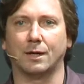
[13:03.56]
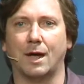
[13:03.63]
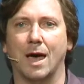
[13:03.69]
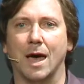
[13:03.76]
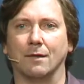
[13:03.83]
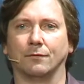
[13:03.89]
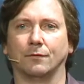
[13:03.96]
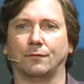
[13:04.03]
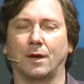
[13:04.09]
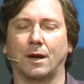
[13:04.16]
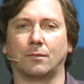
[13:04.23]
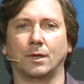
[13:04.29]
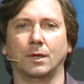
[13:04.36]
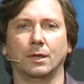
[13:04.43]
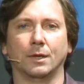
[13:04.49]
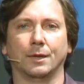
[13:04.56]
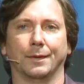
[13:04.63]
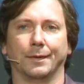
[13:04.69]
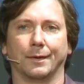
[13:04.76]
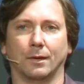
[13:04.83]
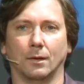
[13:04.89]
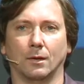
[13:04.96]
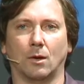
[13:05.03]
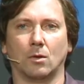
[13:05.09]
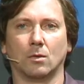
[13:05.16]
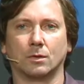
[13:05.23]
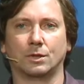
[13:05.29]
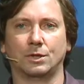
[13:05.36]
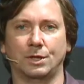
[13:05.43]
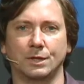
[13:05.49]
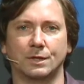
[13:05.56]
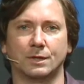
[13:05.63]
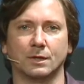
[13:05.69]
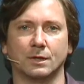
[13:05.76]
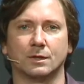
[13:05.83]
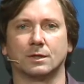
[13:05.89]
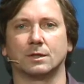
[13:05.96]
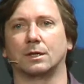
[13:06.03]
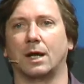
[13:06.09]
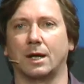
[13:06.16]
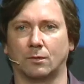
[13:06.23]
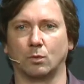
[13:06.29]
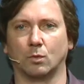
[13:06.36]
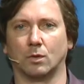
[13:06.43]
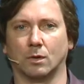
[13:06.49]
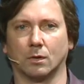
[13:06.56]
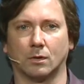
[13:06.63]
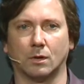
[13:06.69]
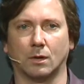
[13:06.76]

have very long distance network,